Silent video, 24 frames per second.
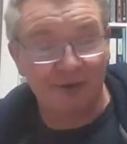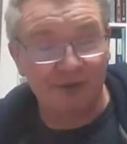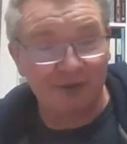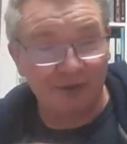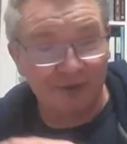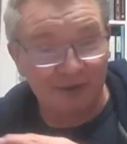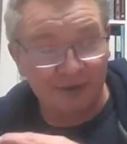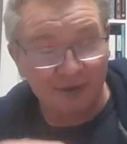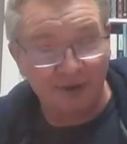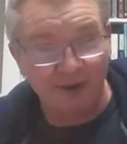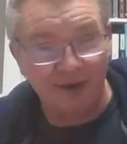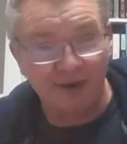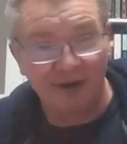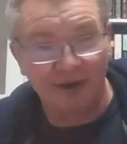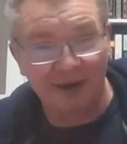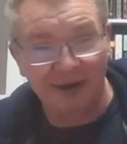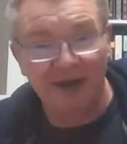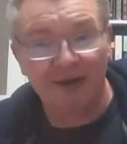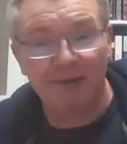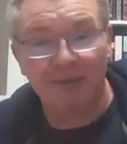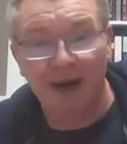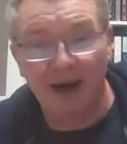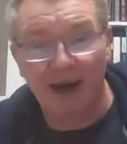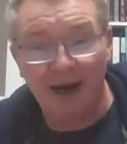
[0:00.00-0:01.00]
So you got
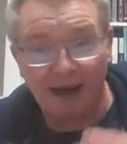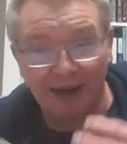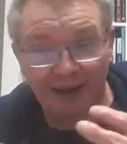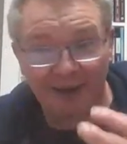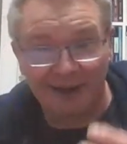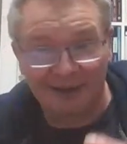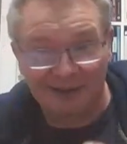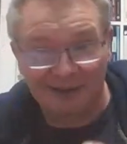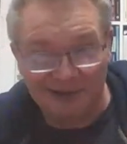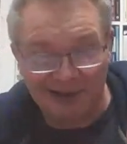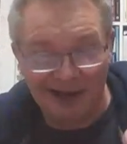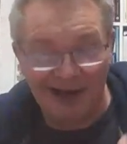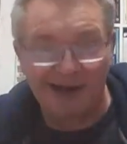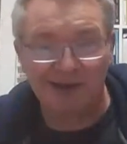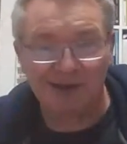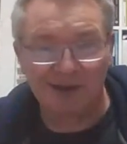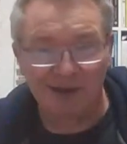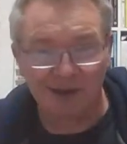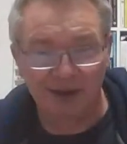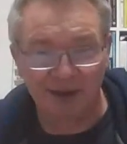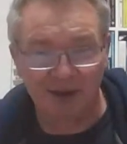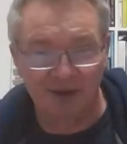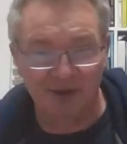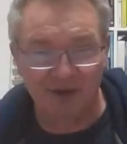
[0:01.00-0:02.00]
EMI attacks
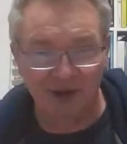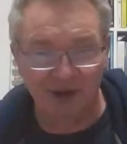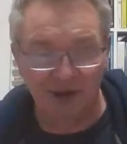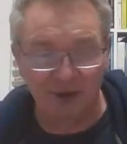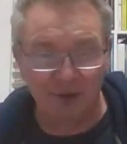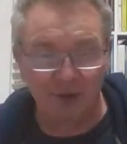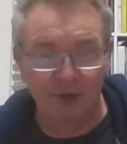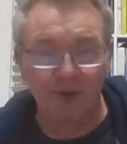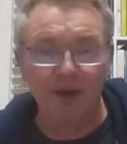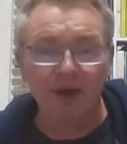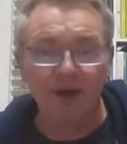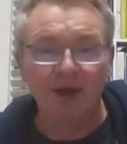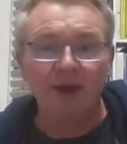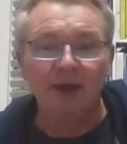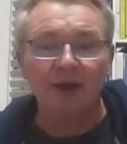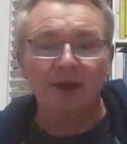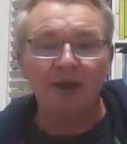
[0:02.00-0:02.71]
at layer zero.